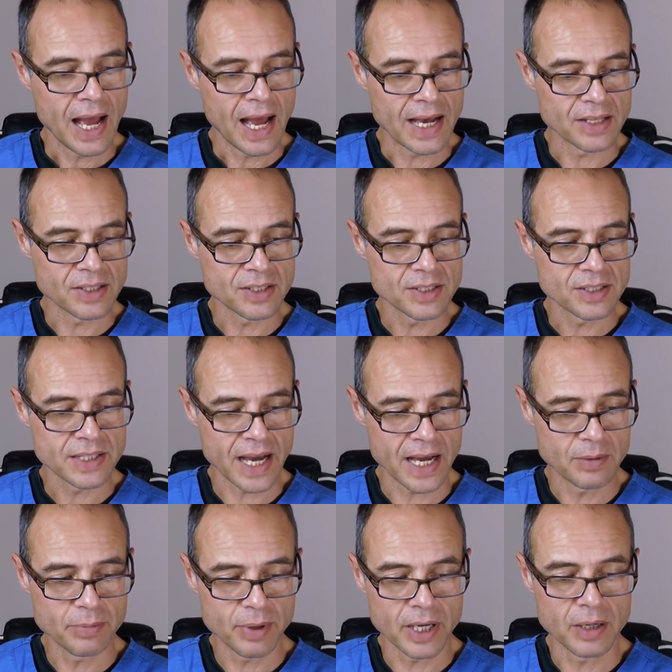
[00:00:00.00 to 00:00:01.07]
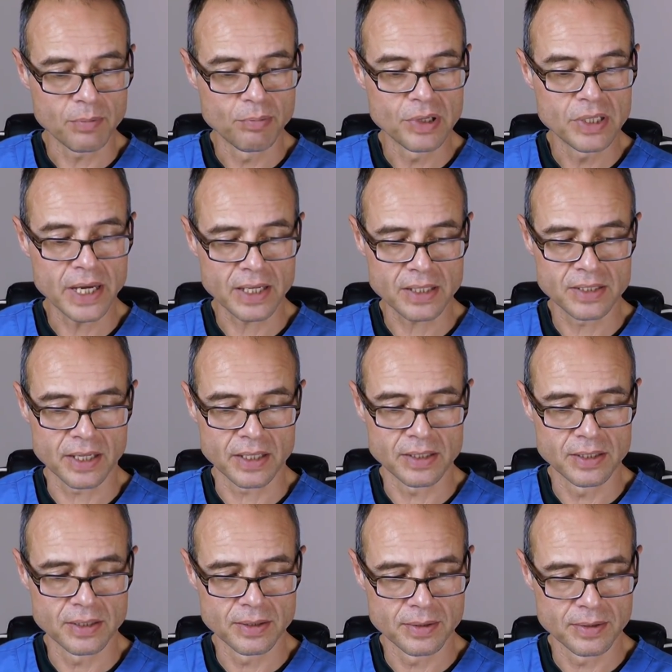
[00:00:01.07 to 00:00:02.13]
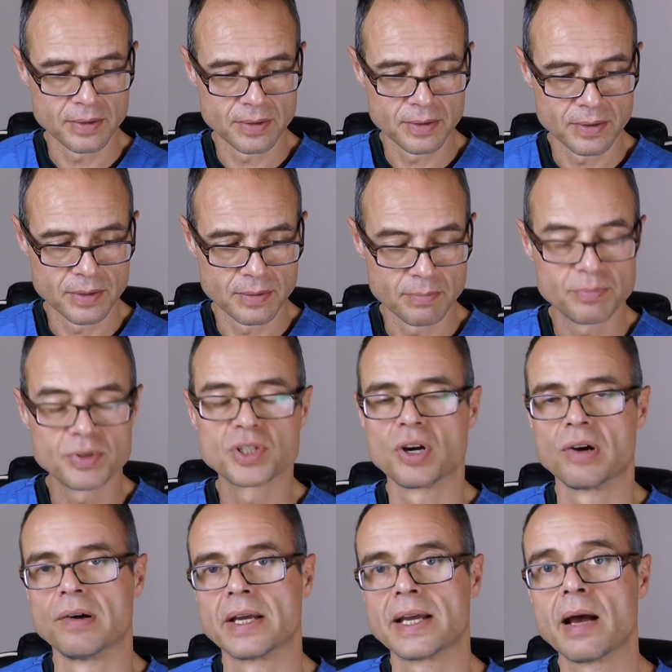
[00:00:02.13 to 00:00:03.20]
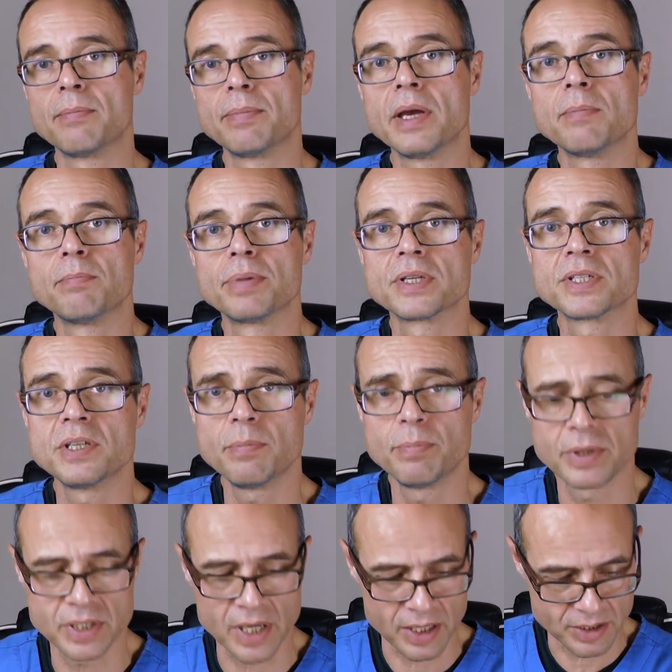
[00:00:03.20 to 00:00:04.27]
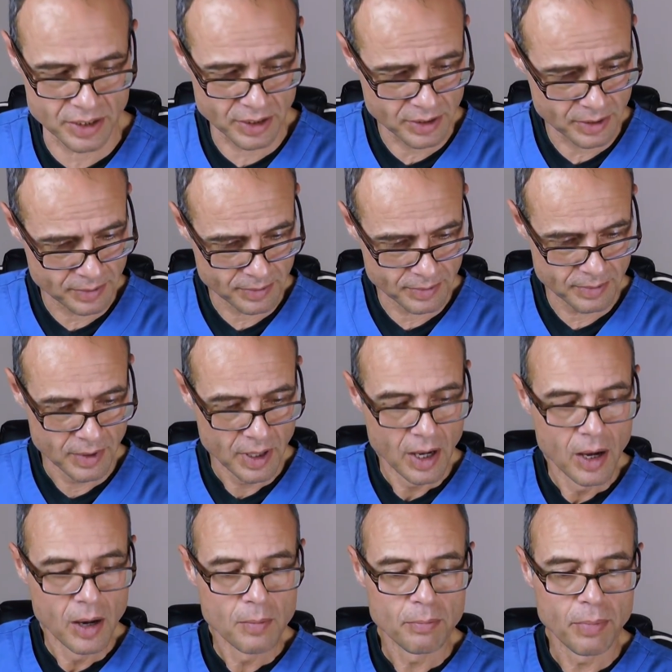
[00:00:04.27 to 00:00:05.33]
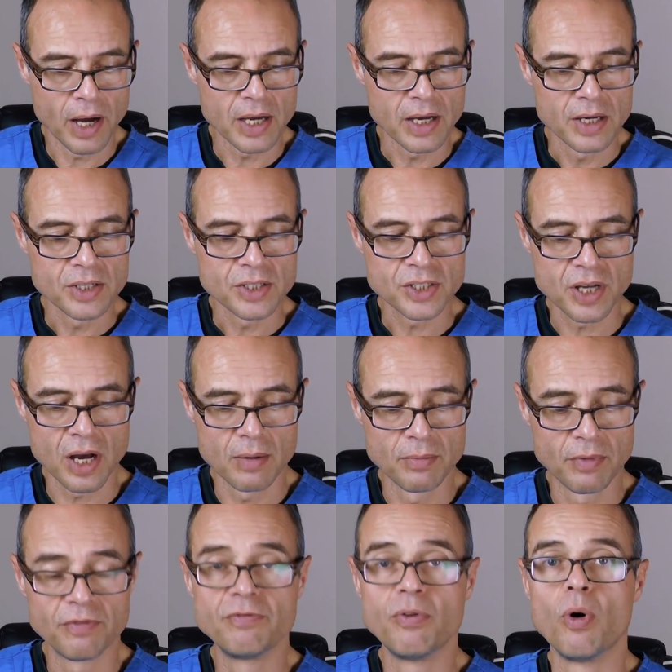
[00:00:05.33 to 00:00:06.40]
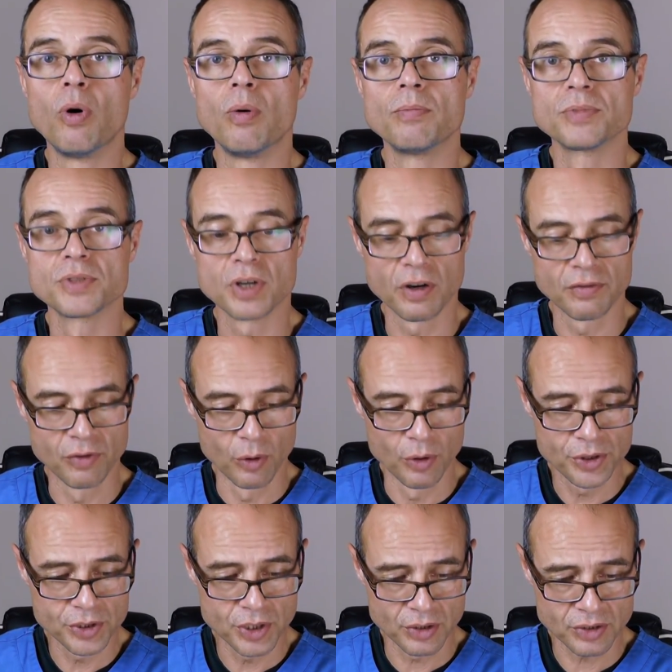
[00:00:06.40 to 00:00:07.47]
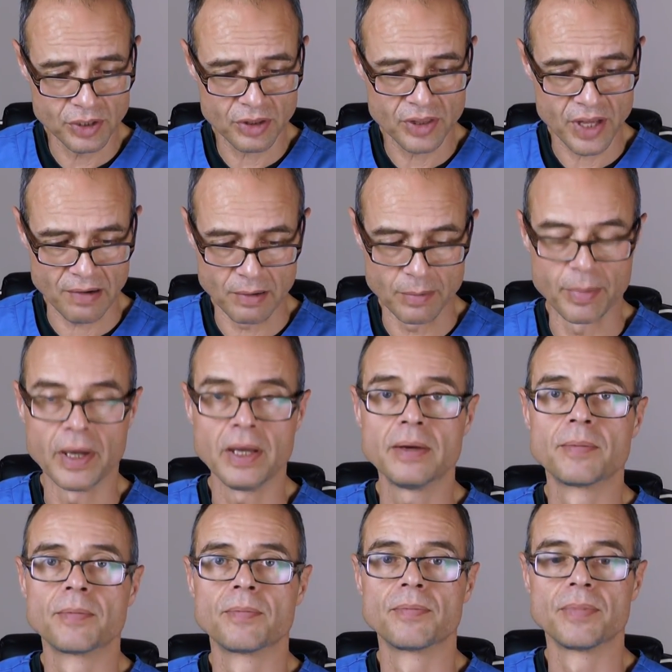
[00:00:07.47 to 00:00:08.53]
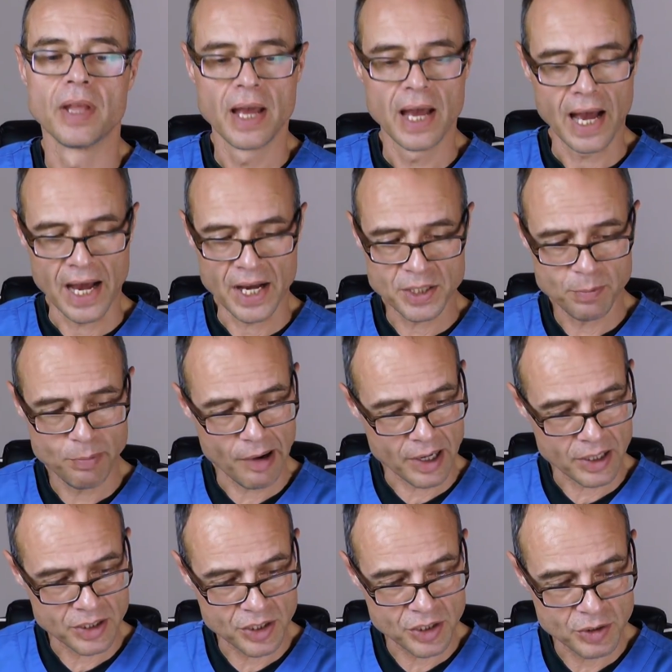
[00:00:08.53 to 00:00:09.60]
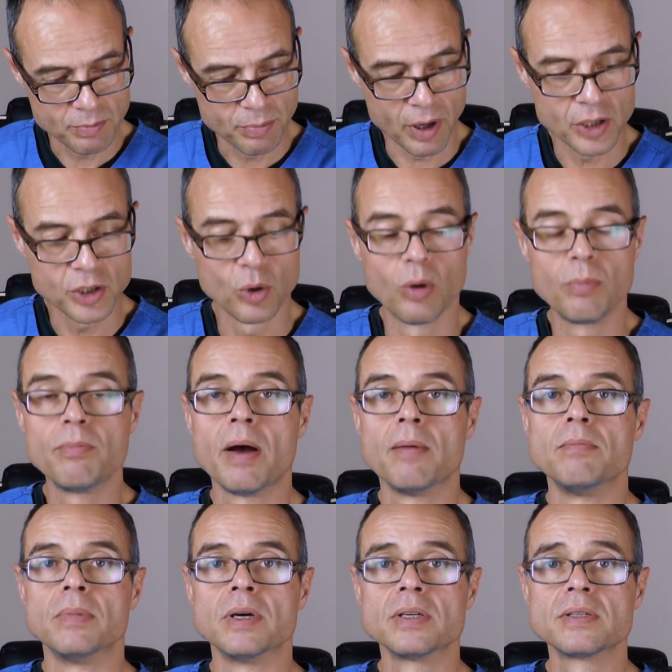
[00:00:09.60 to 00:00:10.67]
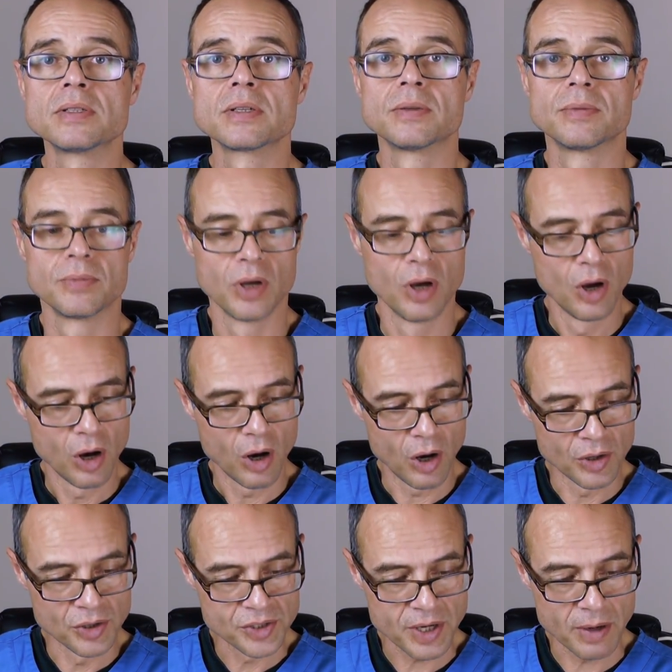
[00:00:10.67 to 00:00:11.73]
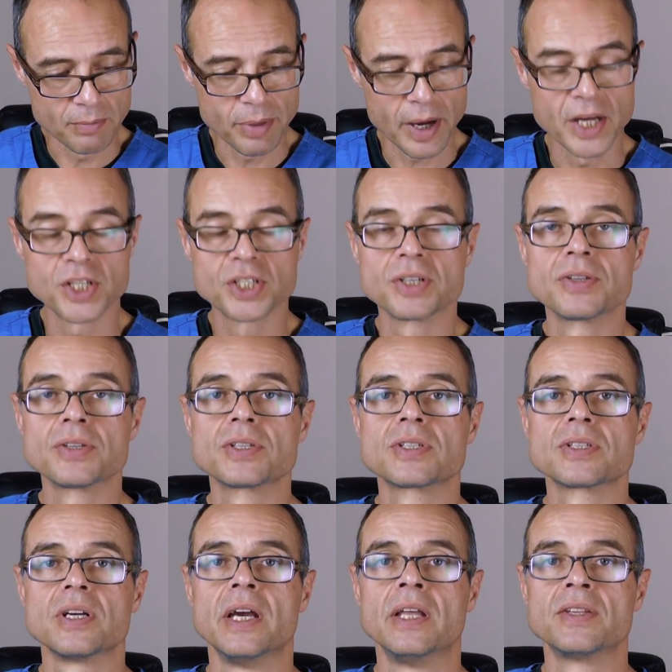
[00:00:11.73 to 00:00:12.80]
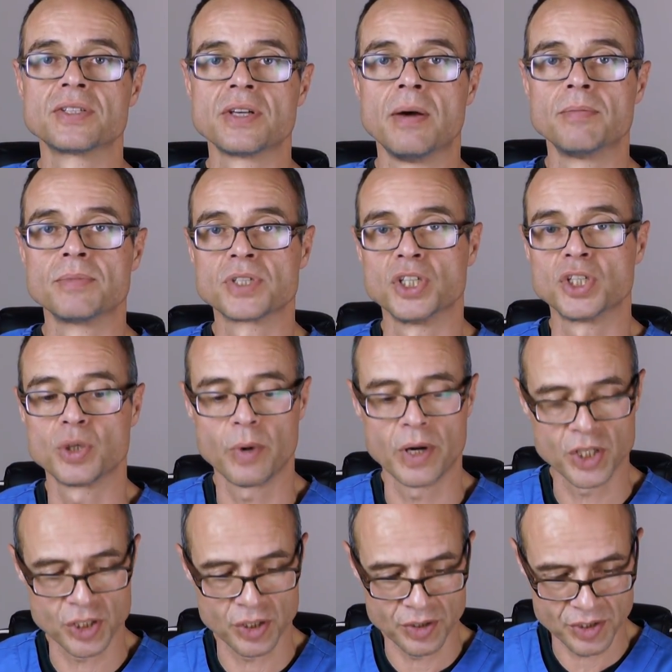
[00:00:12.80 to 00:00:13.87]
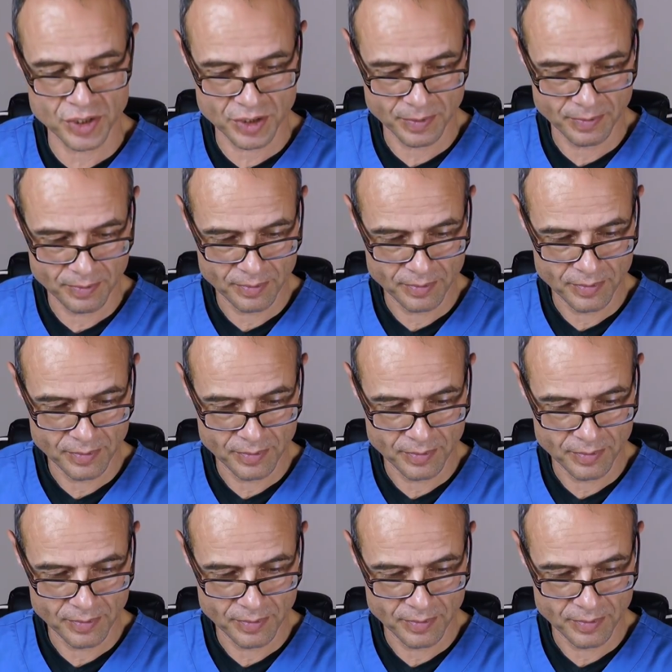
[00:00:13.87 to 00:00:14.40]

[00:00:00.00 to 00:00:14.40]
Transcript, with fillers: has can be predicted, sorry, can be precipitated by some forms of orthodontic therapy as practiced by your members on some patients in some situations,